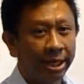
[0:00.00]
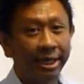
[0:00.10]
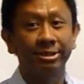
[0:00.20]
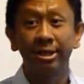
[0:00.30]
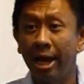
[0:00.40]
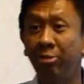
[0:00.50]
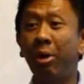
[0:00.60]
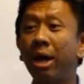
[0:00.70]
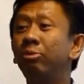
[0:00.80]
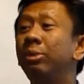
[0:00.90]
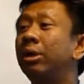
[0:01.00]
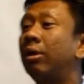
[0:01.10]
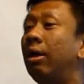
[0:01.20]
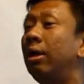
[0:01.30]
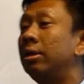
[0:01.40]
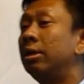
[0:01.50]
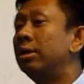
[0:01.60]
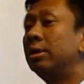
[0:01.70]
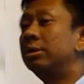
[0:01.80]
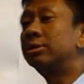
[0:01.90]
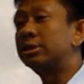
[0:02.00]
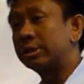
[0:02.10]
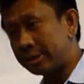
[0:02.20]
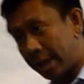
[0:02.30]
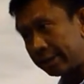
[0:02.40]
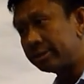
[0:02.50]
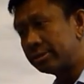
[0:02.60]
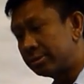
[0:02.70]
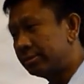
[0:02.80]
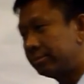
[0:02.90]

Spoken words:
Is that what we call success?